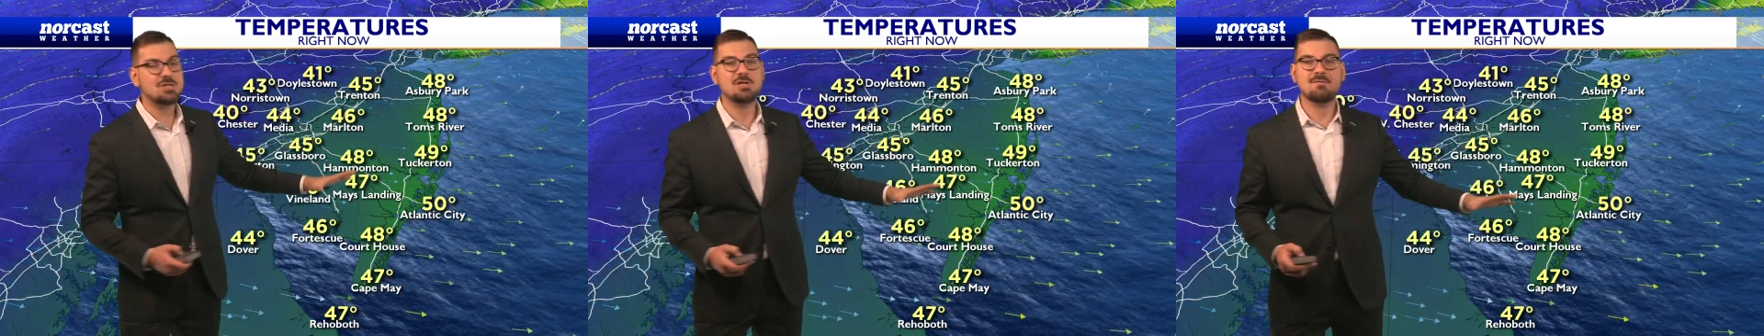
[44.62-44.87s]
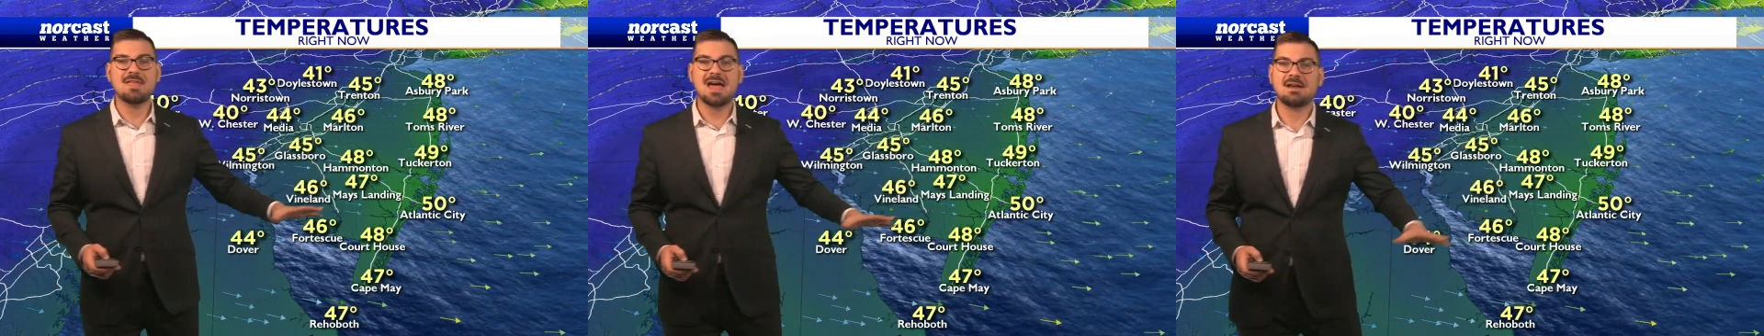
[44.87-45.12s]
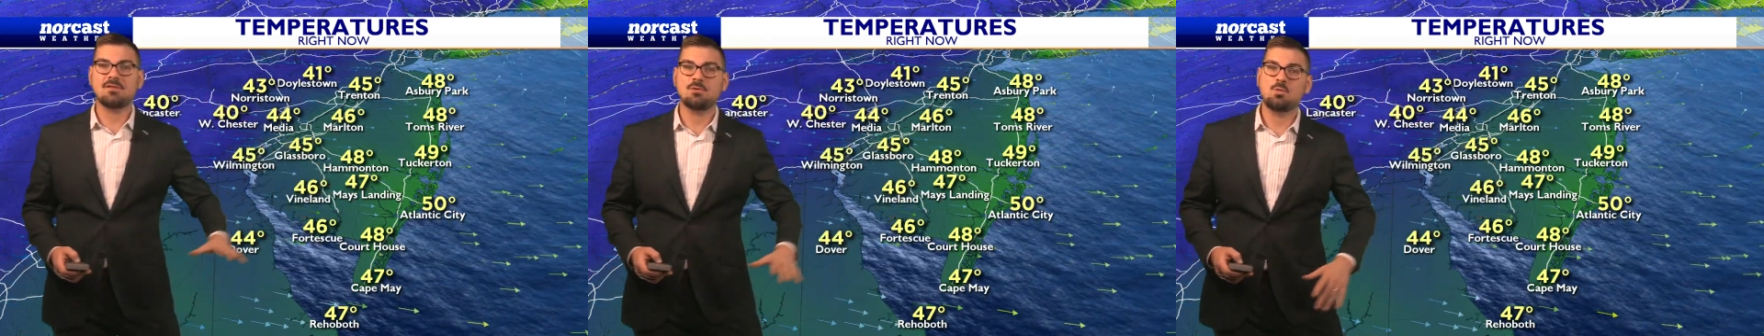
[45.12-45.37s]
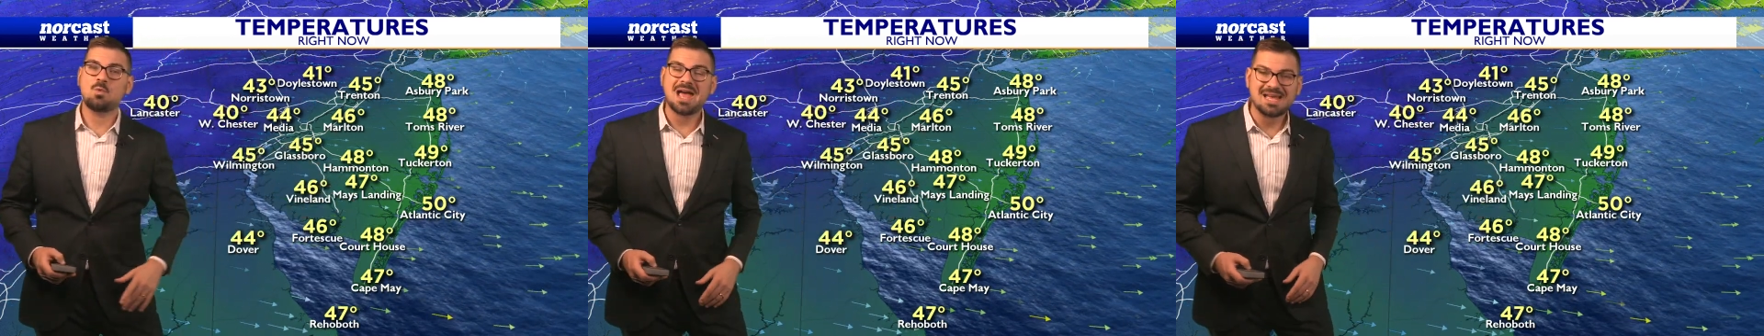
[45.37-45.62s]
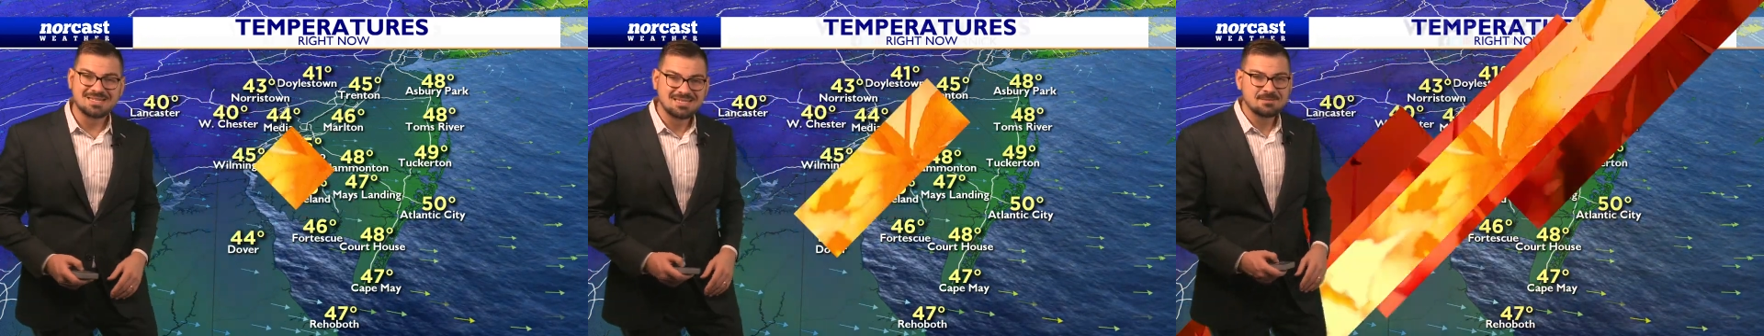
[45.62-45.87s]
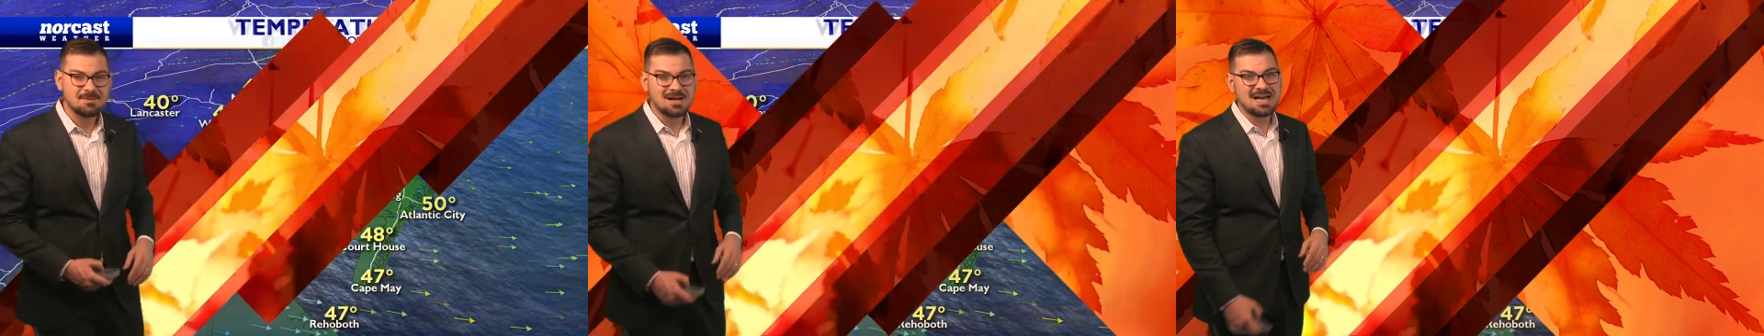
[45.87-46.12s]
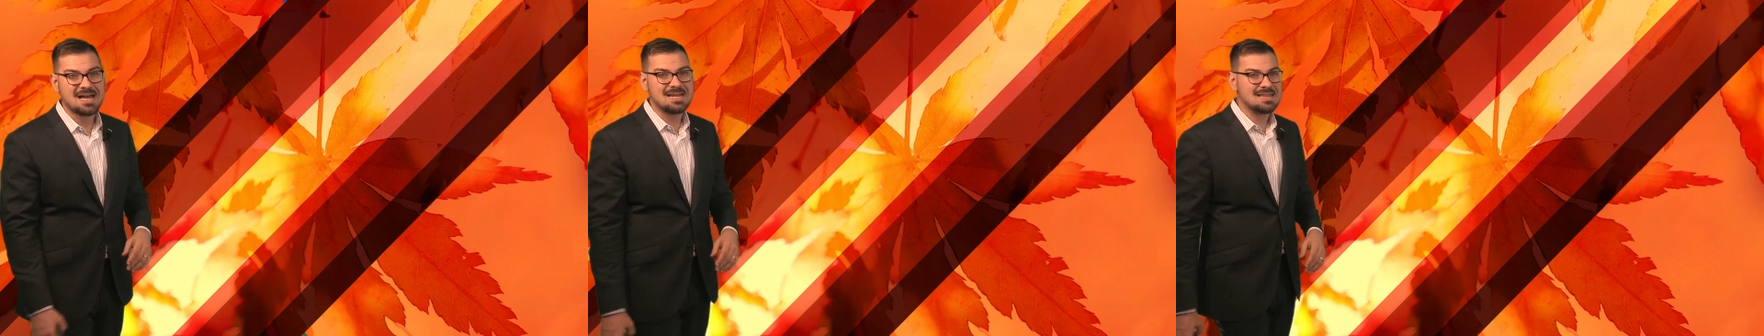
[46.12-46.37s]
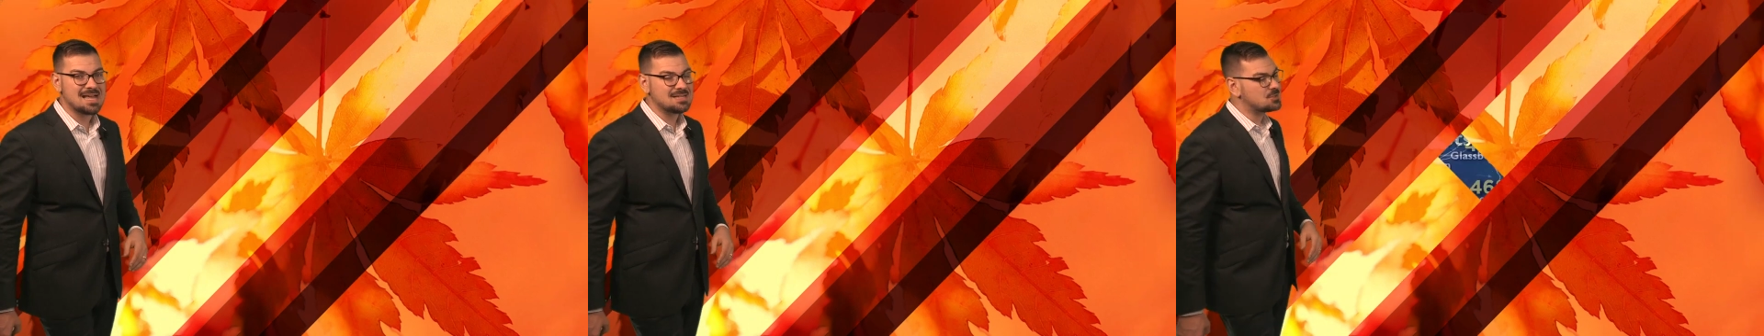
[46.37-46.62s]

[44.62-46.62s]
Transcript: shift out of the west behind that